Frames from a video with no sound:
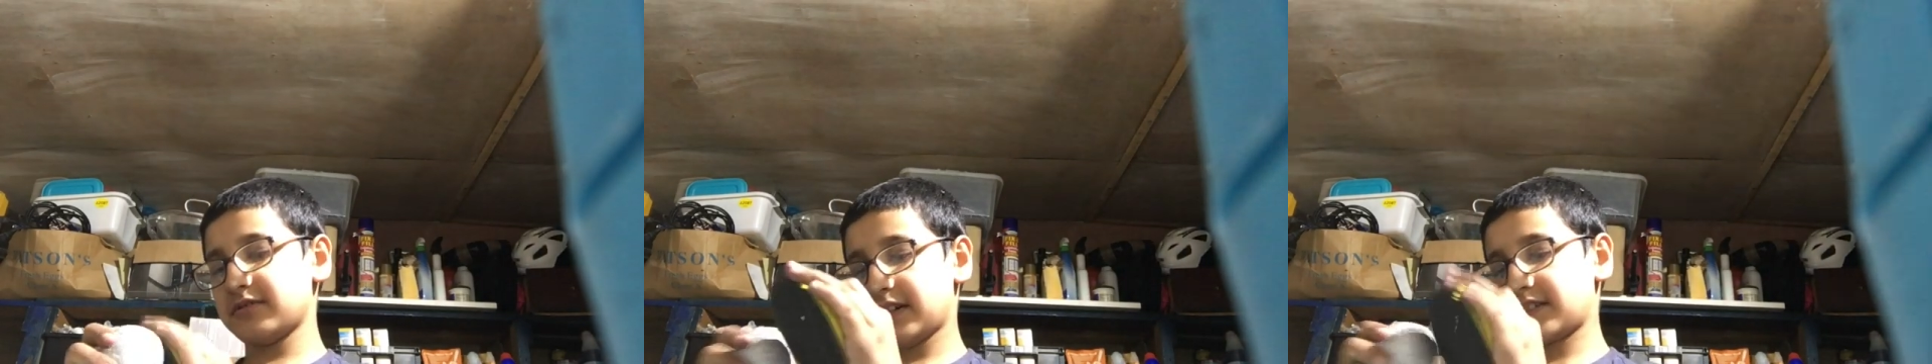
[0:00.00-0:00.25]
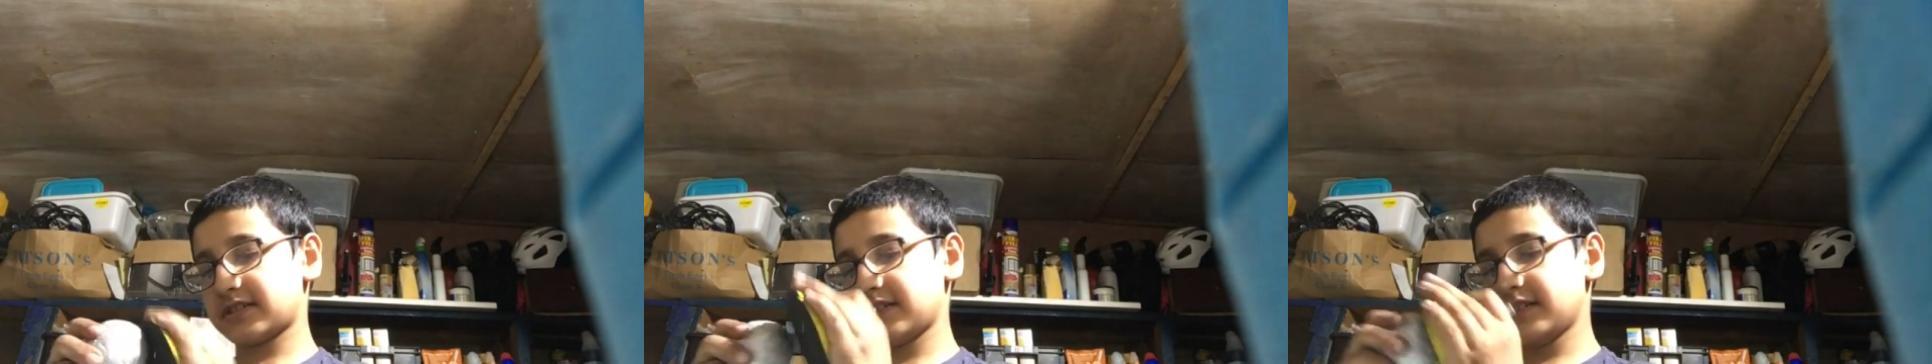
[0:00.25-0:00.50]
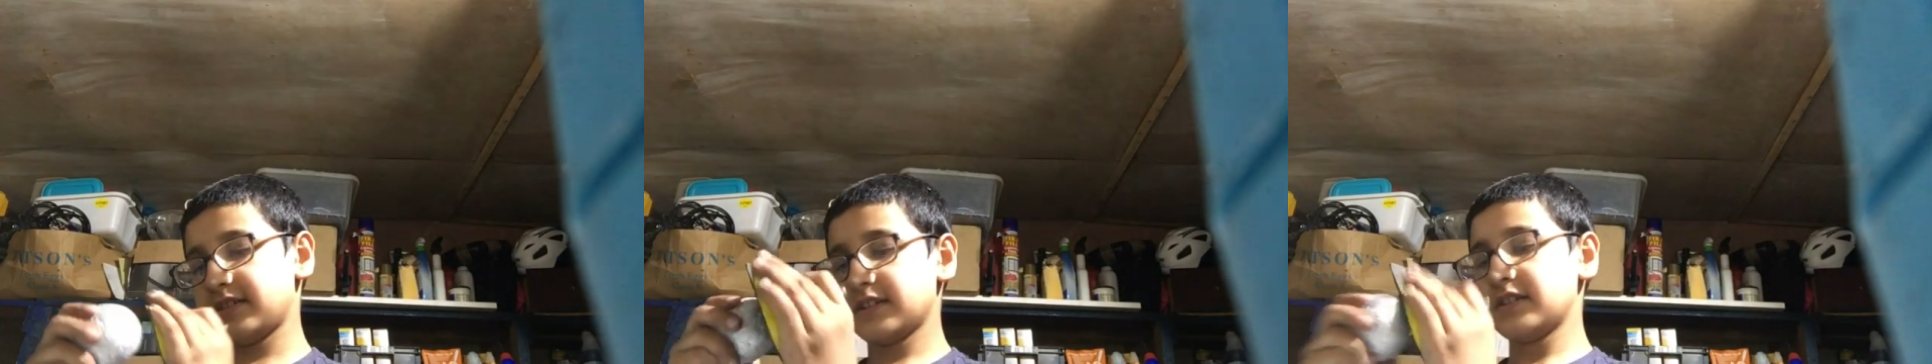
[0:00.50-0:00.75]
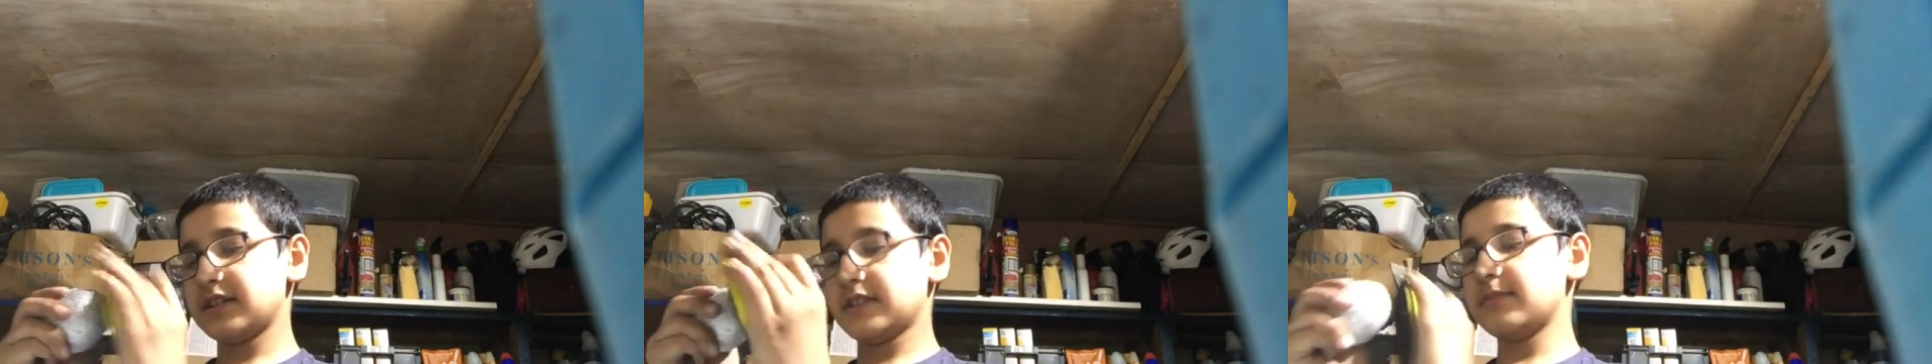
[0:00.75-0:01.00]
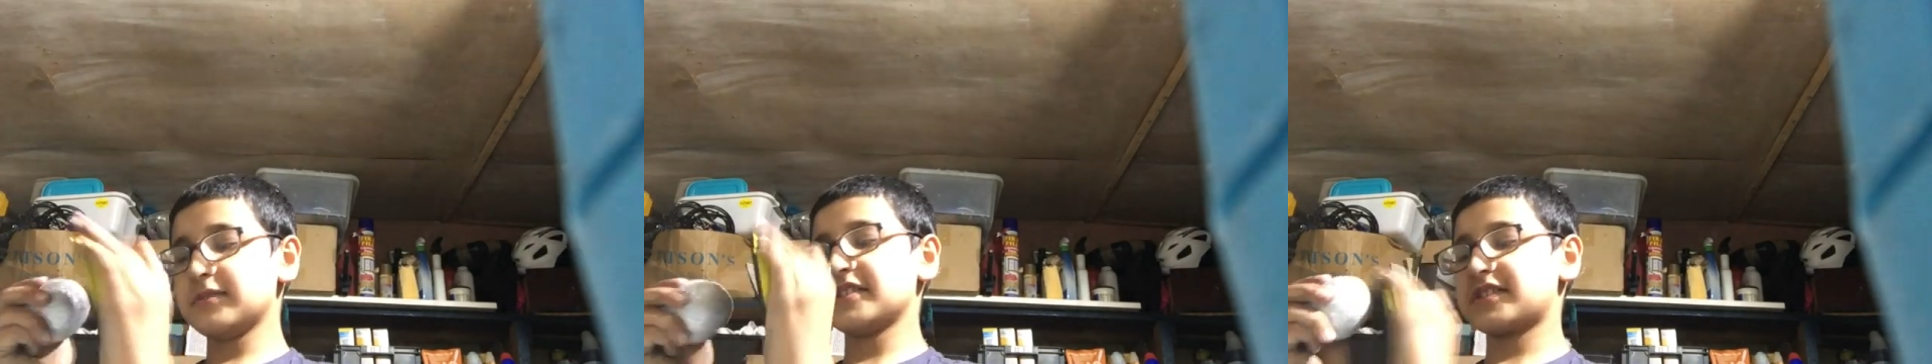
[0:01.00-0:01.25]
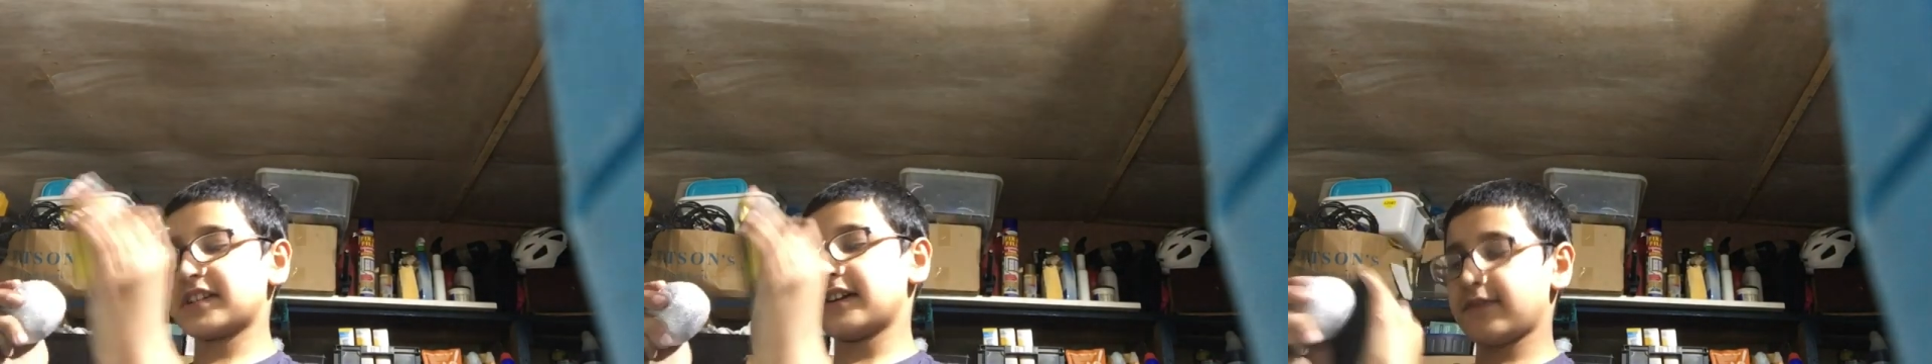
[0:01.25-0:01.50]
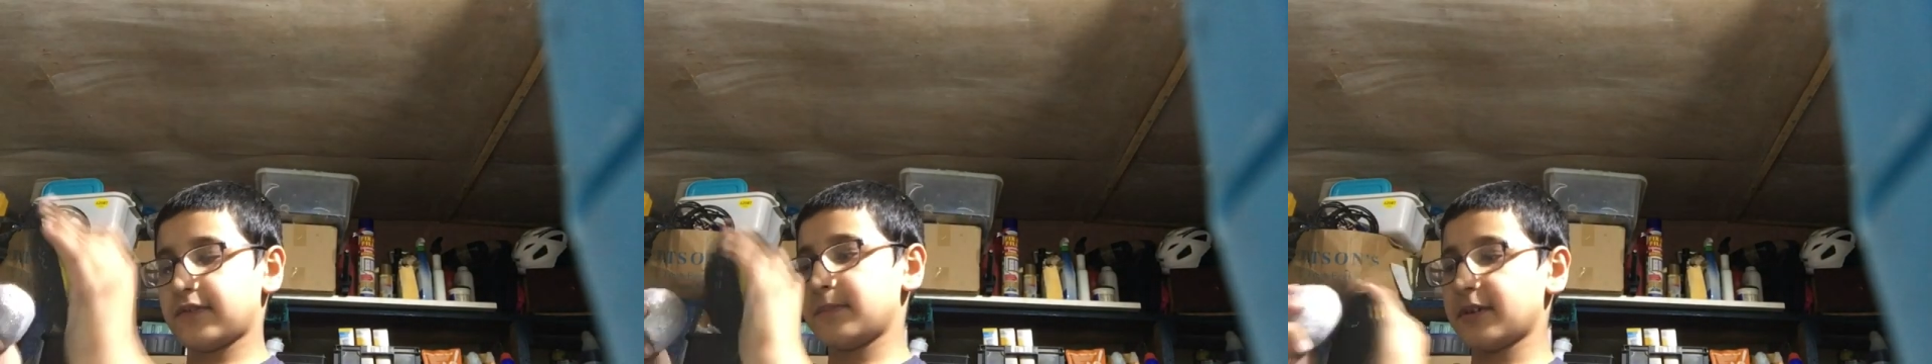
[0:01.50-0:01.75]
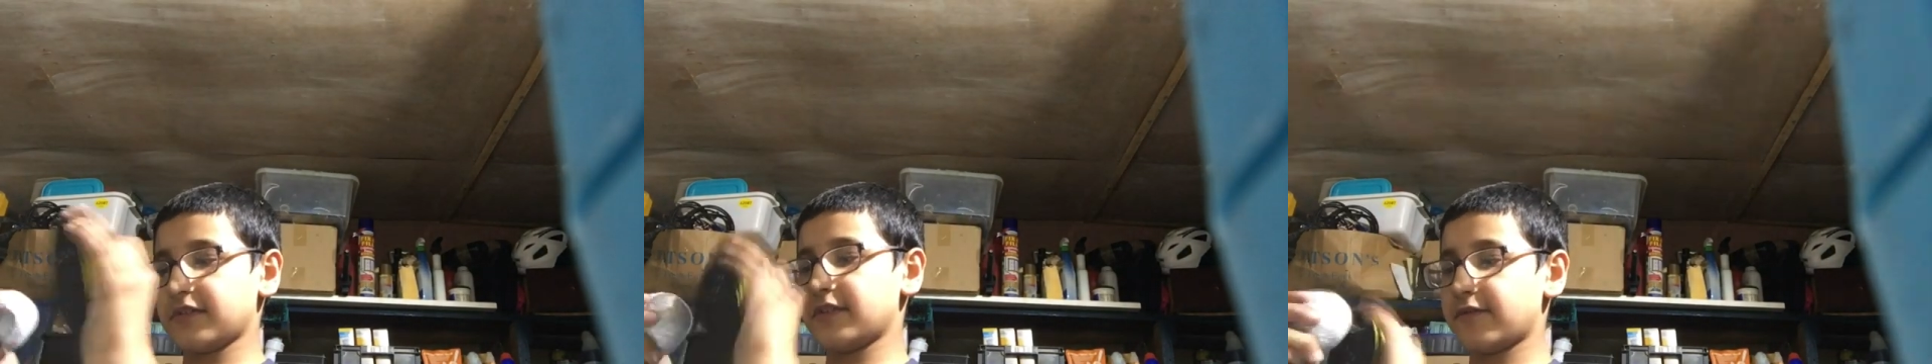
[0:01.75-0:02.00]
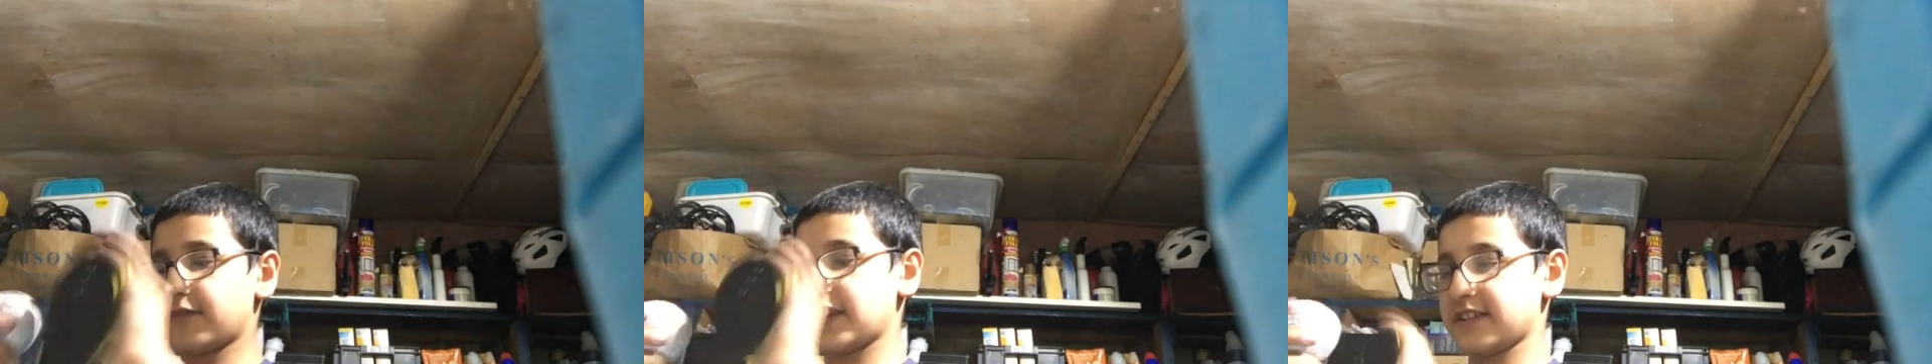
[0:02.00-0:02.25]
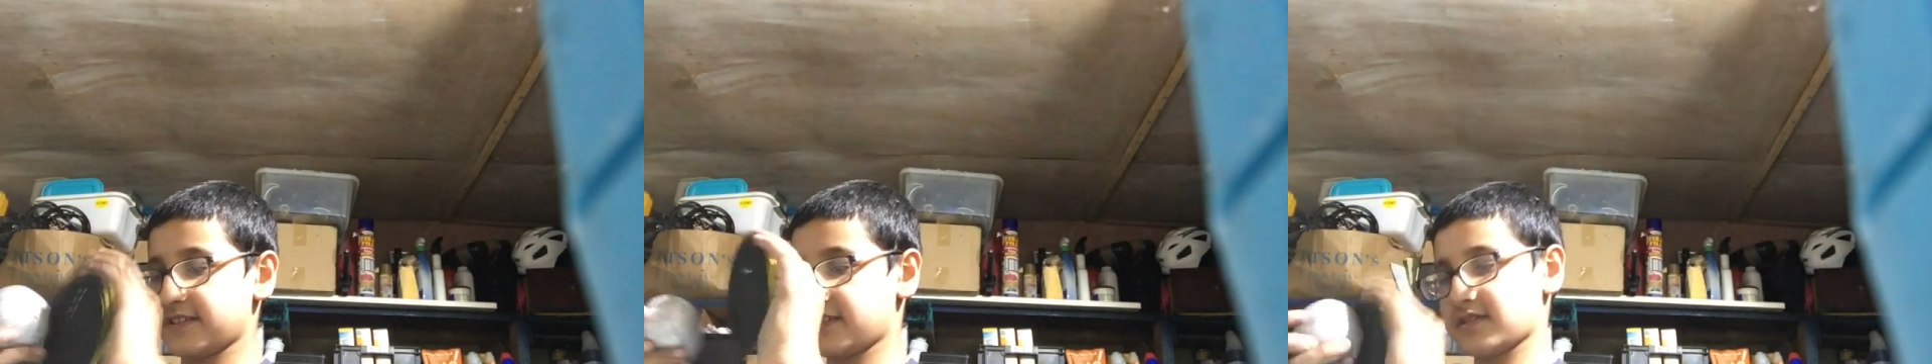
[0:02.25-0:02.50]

actually. Let me just get off a bit of the flakes.